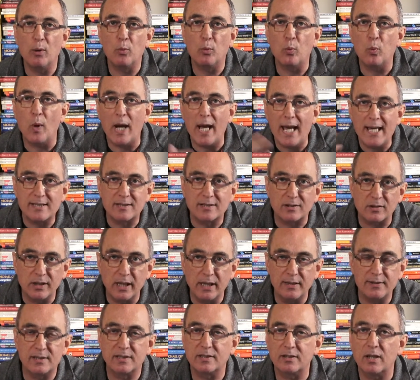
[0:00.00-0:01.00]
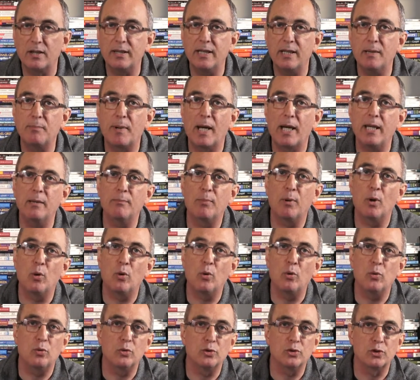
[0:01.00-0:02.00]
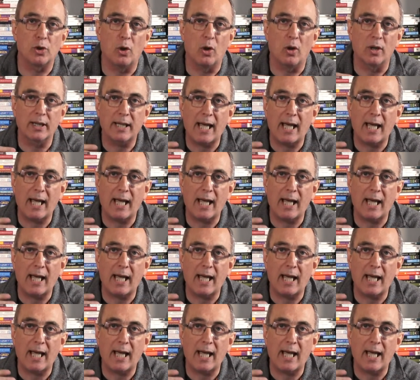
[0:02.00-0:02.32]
Wesleyan study Bibles or